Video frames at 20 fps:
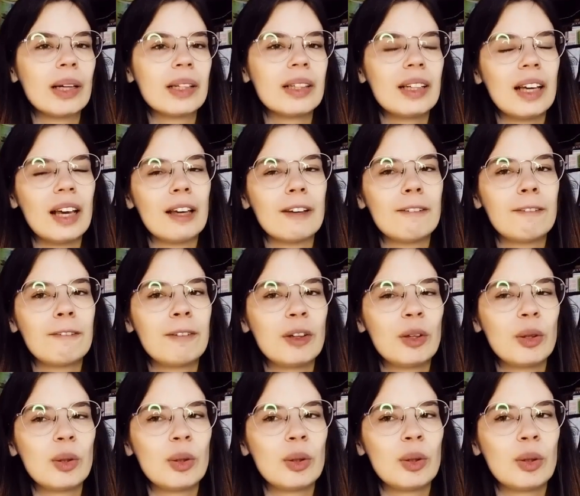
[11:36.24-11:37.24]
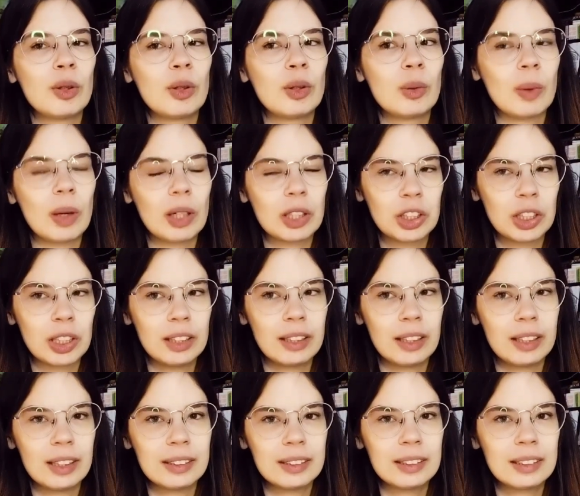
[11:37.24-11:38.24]
if you're watching
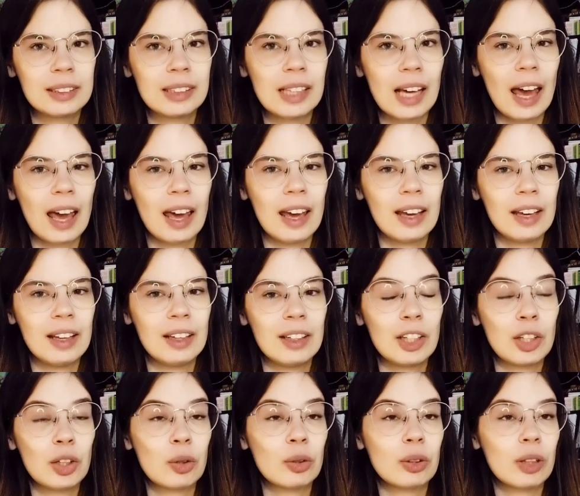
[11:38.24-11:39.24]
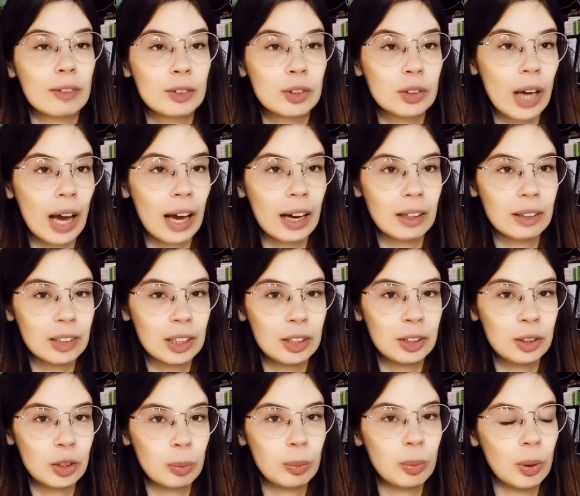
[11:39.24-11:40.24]
this and you love to
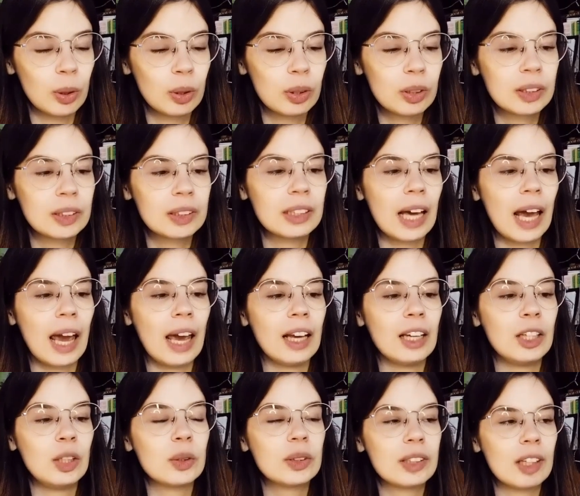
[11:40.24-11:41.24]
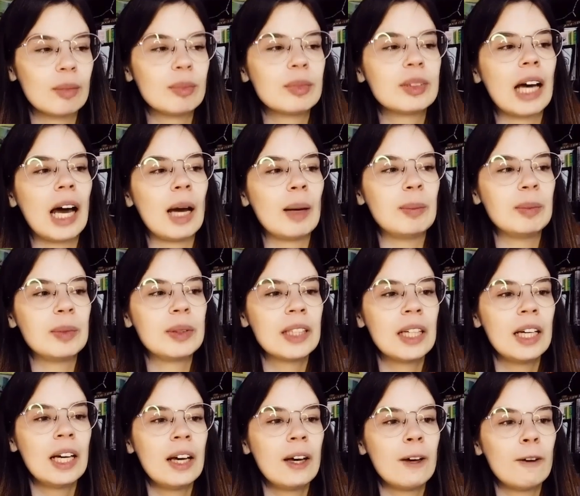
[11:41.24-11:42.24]
annotate your books and you sometimes
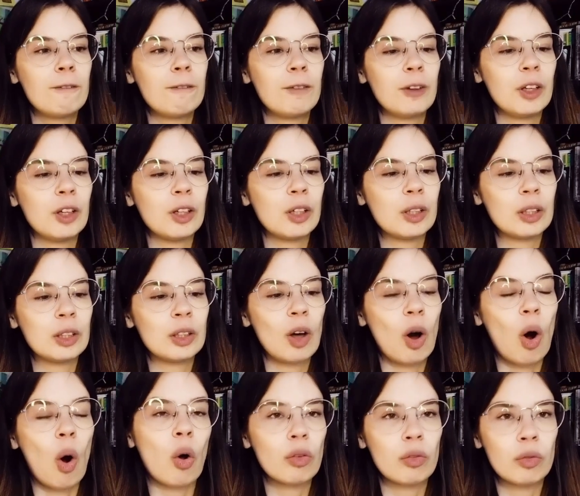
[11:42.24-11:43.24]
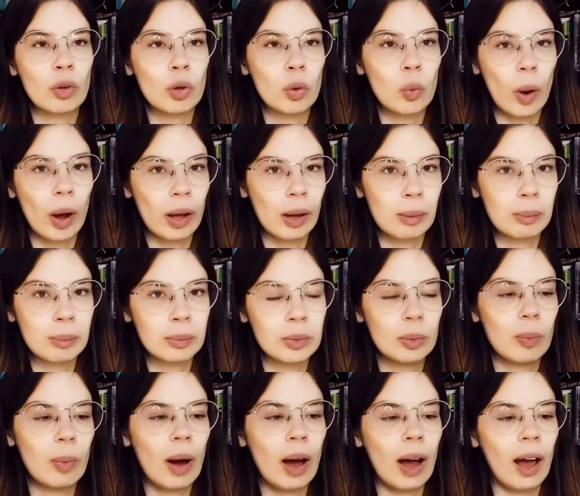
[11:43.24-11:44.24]
feel
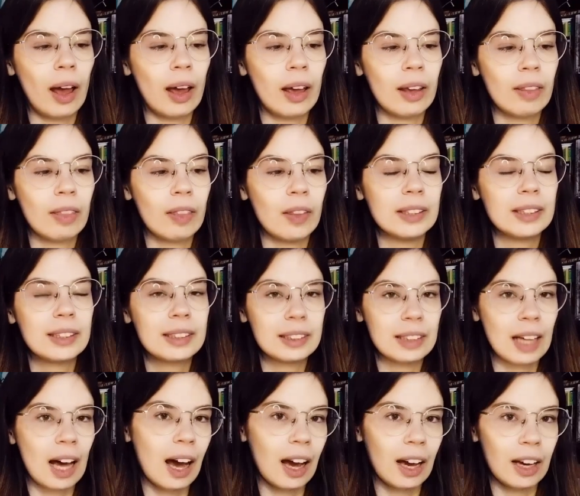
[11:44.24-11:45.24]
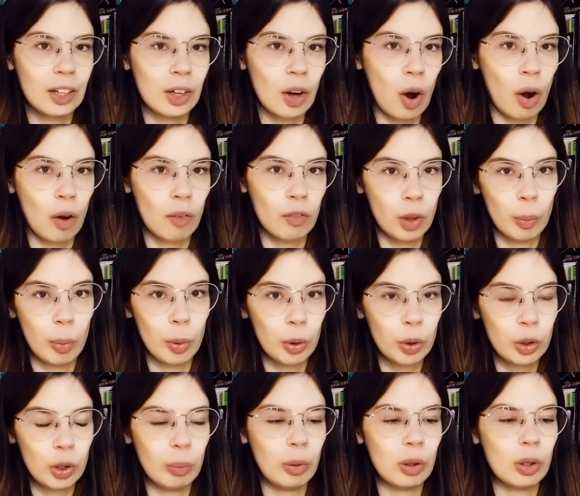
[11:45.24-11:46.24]
overwhelmed by this side of the
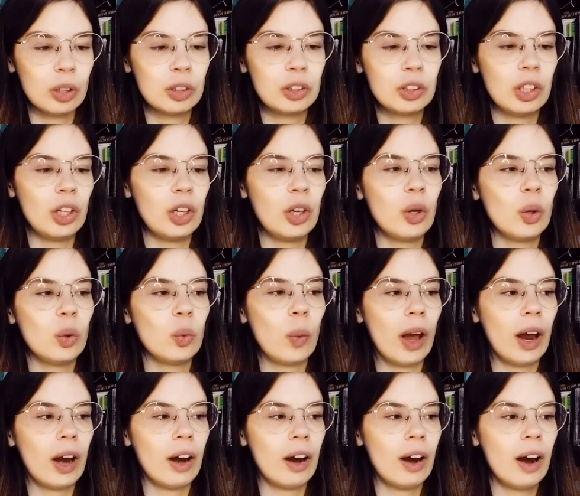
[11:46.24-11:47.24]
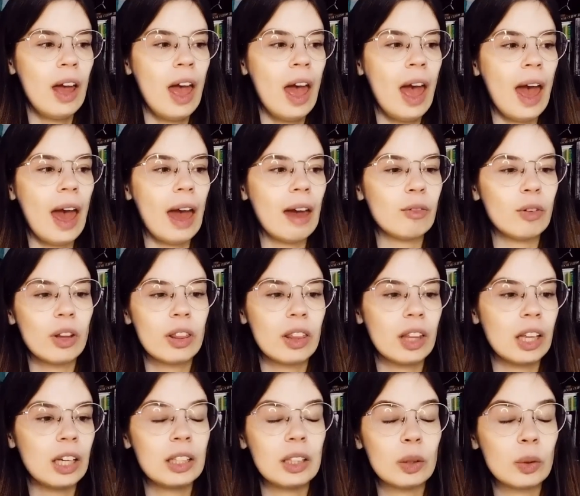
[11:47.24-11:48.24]
book community where
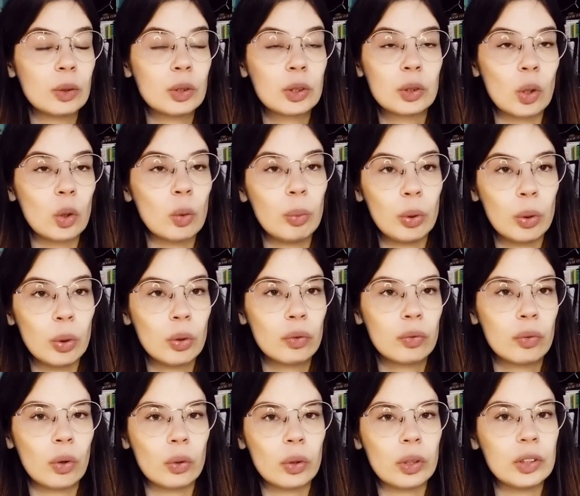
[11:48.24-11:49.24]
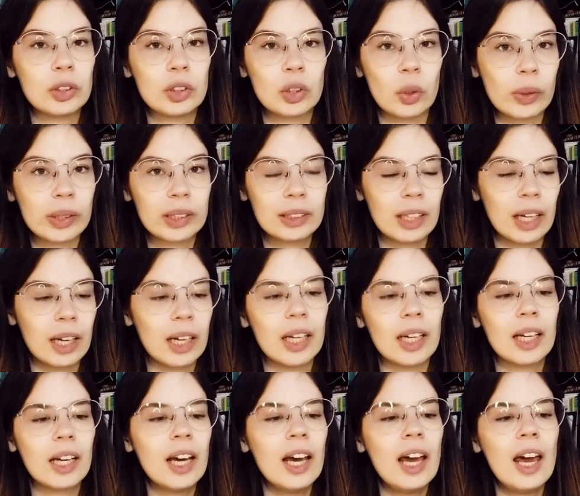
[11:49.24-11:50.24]
everything looks so beautiful and so
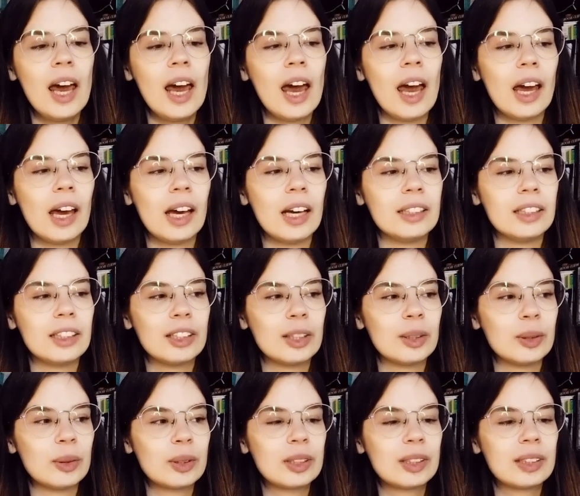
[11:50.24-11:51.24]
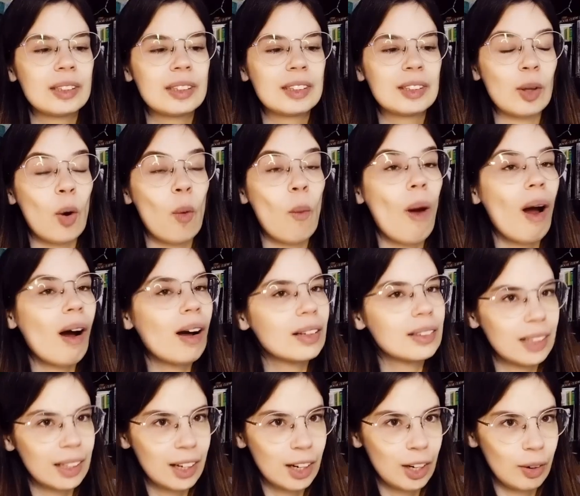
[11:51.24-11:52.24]
aesthetic and looks so well
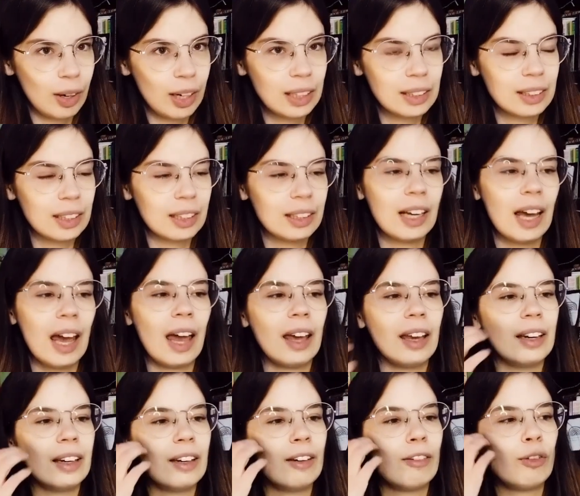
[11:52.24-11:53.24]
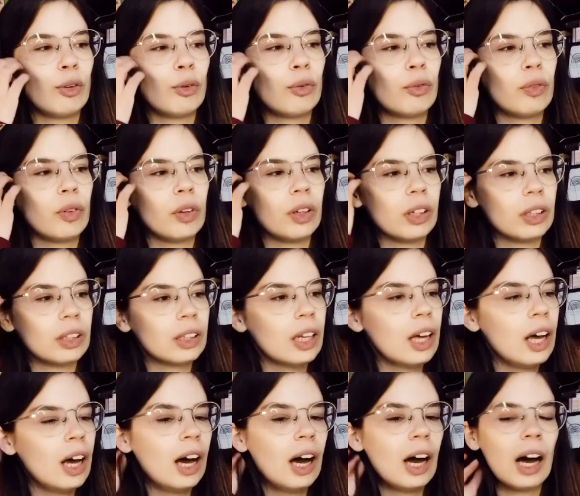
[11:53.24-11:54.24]
decorated, and if you feel
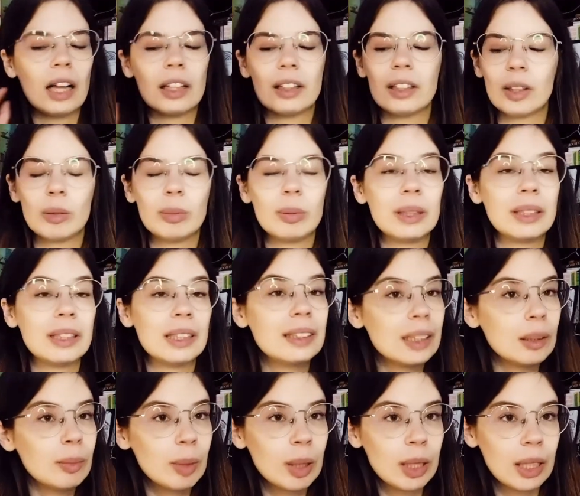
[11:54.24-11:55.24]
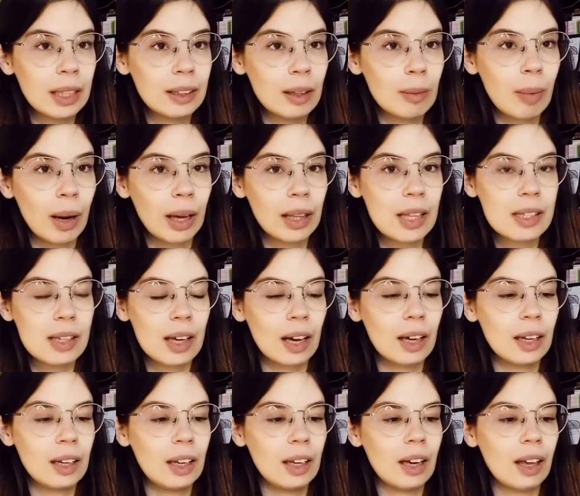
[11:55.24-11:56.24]
a little bit intimidated by this
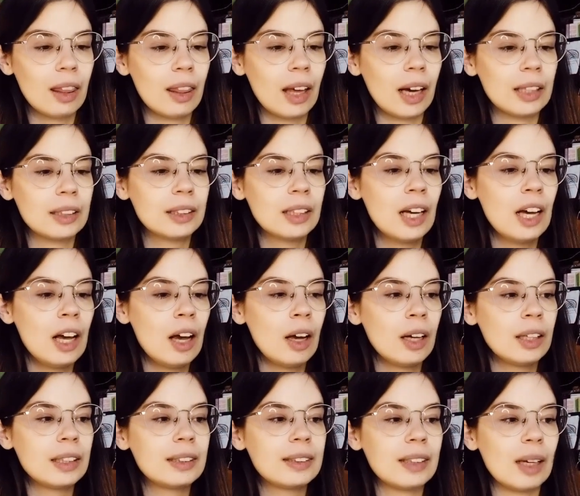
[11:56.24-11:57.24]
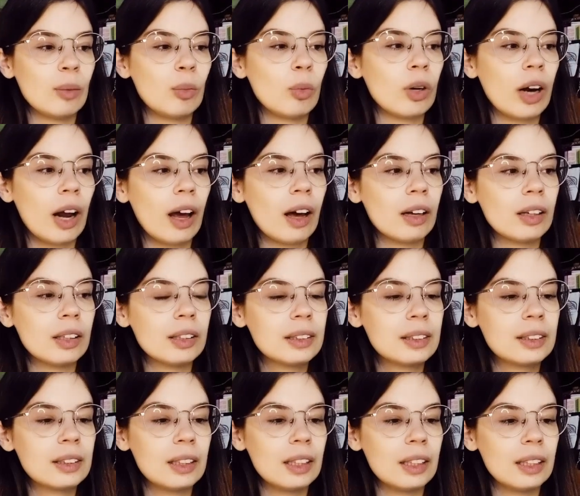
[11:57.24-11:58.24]
idea that someone
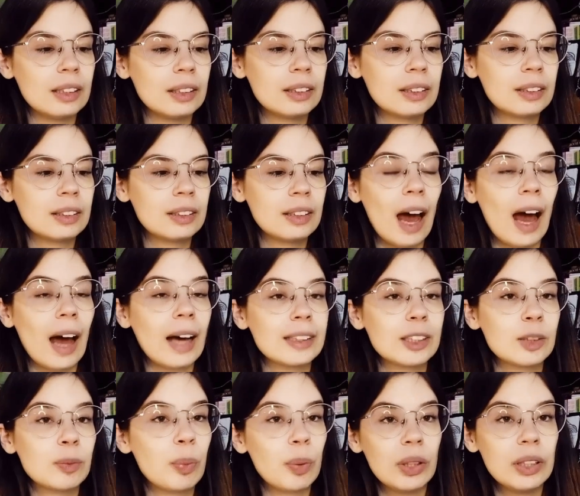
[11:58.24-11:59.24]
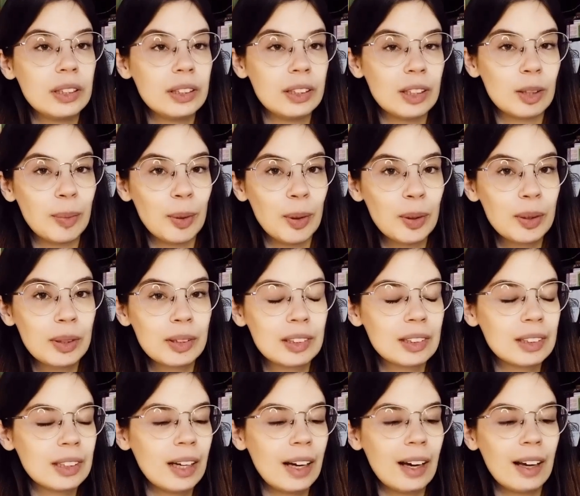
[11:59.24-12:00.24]
else has prettier
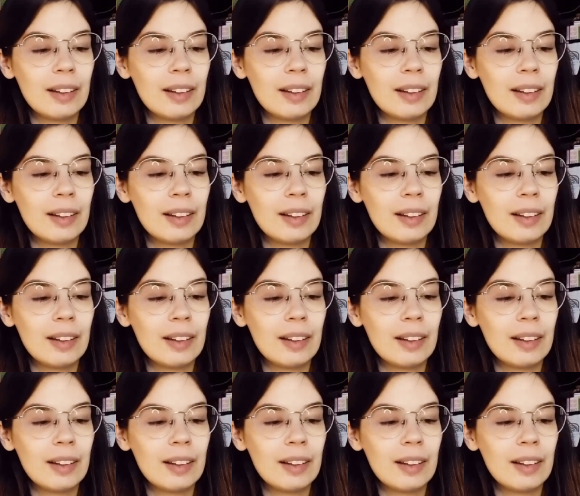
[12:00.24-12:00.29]
books,